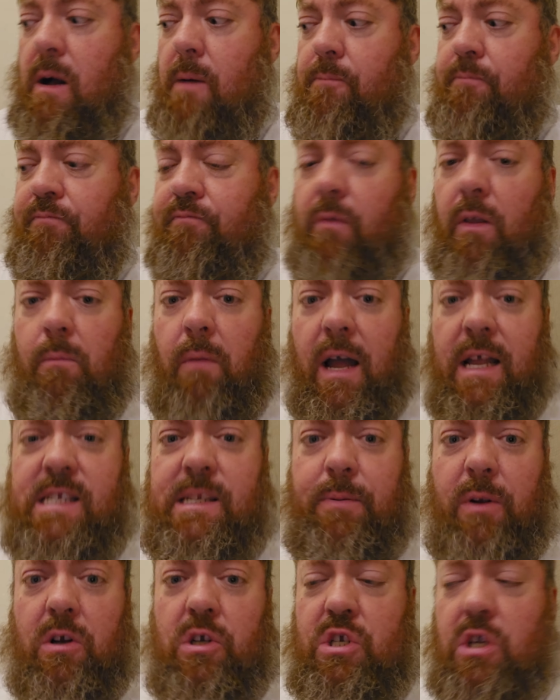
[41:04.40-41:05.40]
Um,
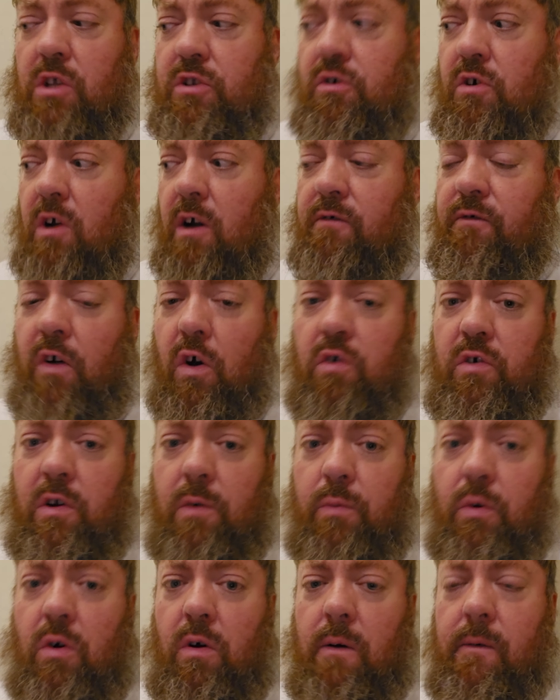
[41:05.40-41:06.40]
my spirit children are
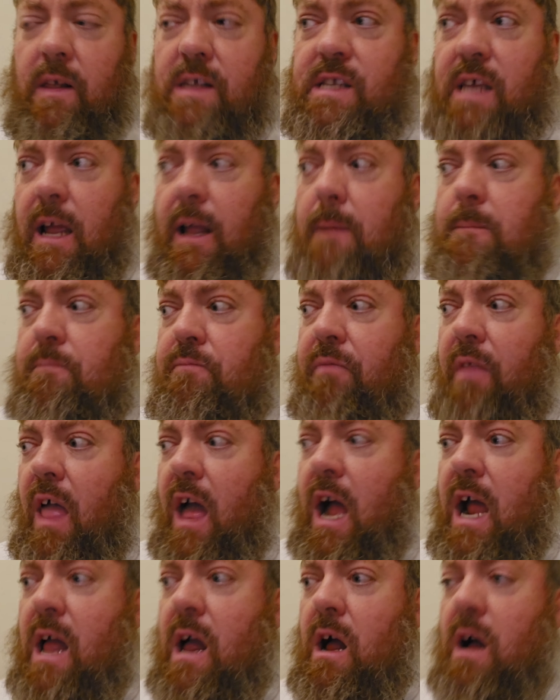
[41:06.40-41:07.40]
vulnerable. It's like,
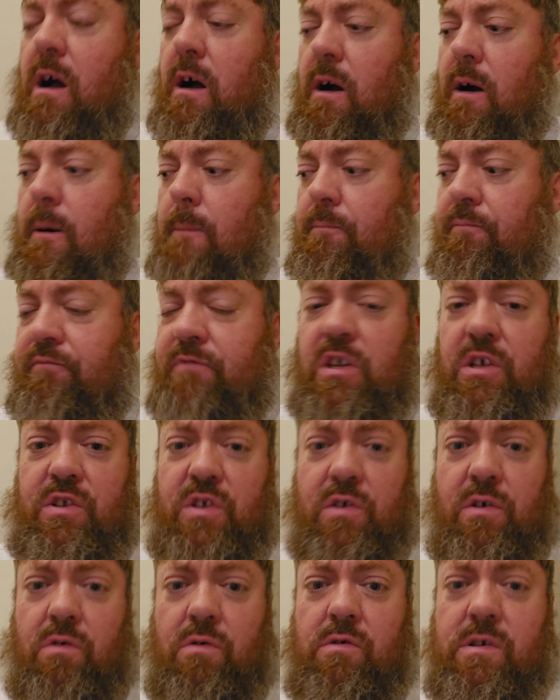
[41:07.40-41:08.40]
I, um,
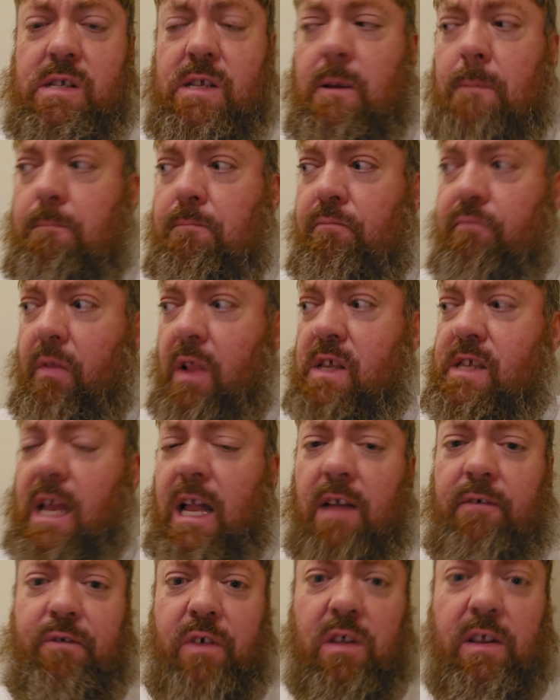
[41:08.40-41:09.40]
to Zeus.
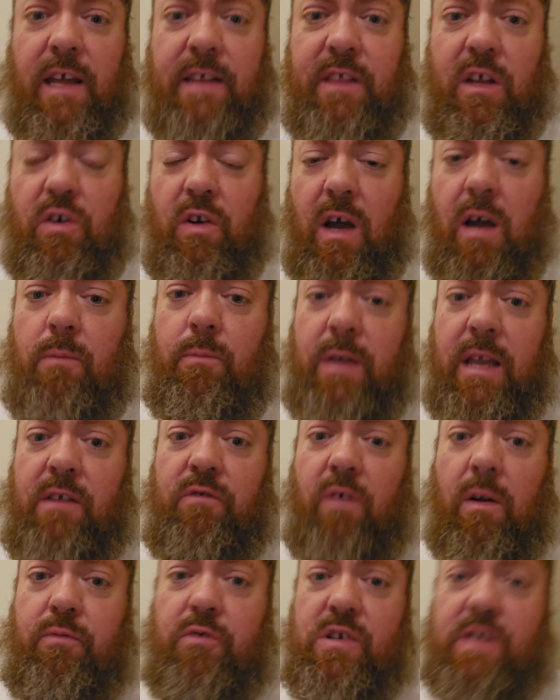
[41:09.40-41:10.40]
It's like, I feel like they're not
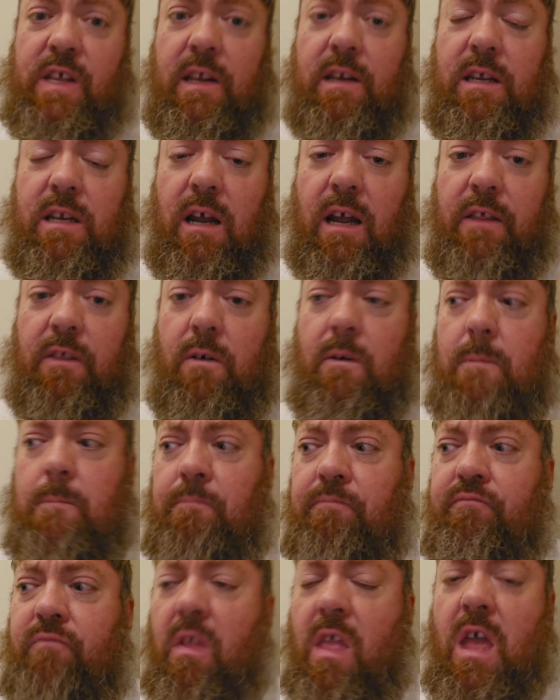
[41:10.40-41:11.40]
being represented
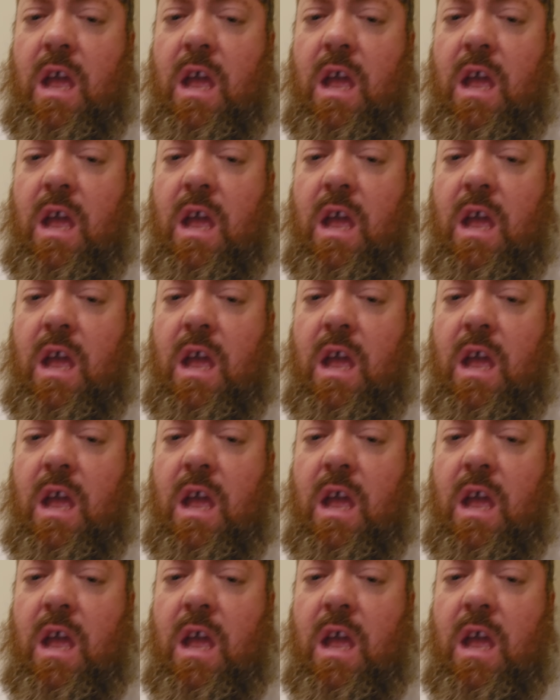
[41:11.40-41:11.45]
either.